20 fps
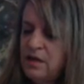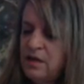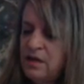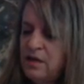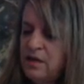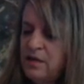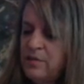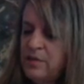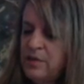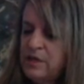
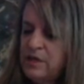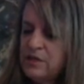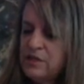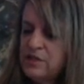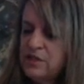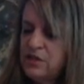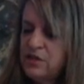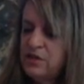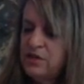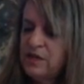and I'll
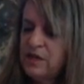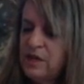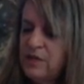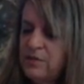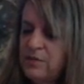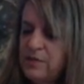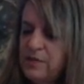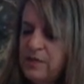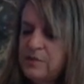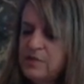show you kind
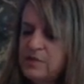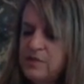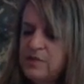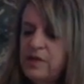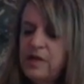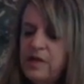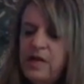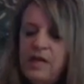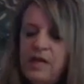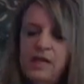of what I'm
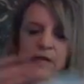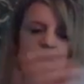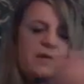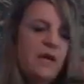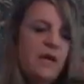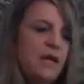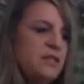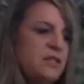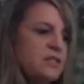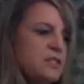doing. I am
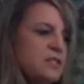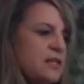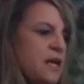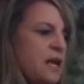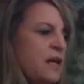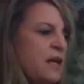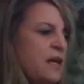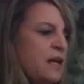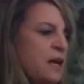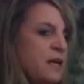kind
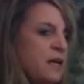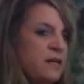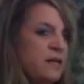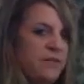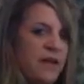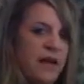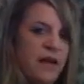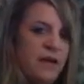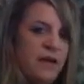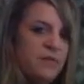of
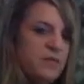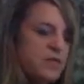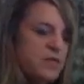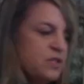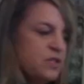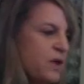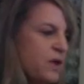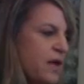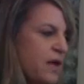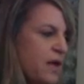
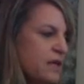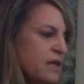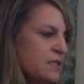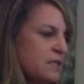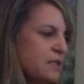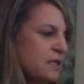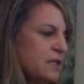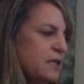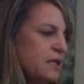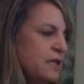
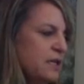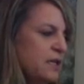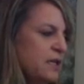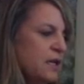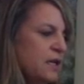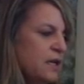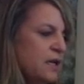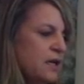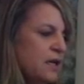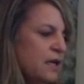
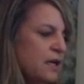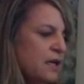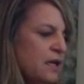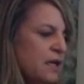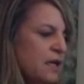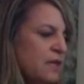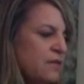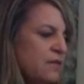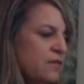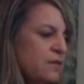abstractly
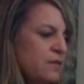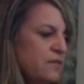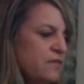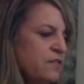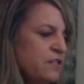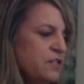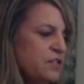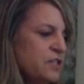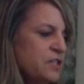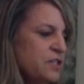kind of
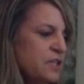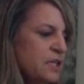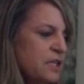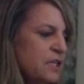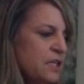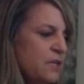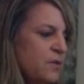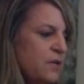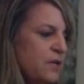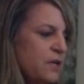
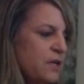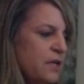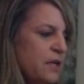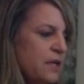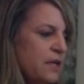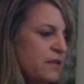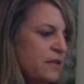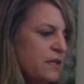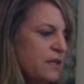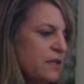envisioning what
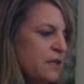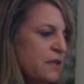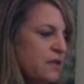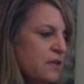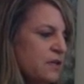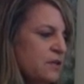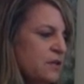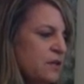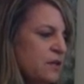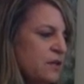I think
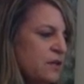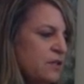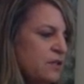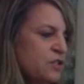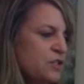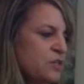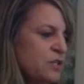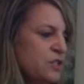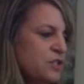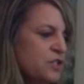a
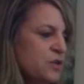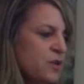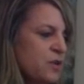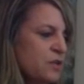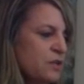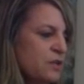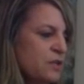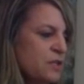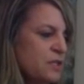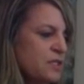tree
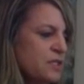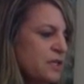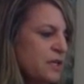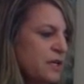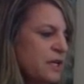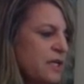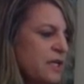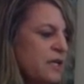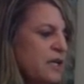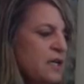trunk looks
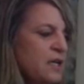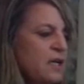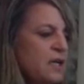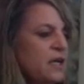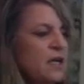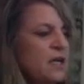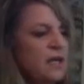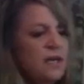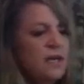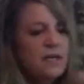like.
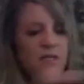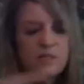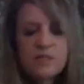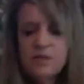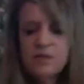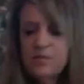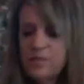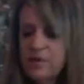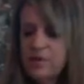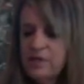And
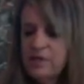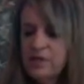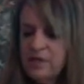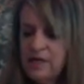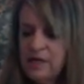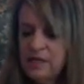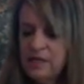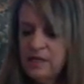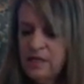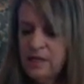so I'm going to
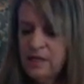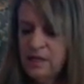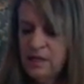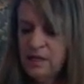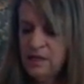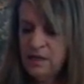kind of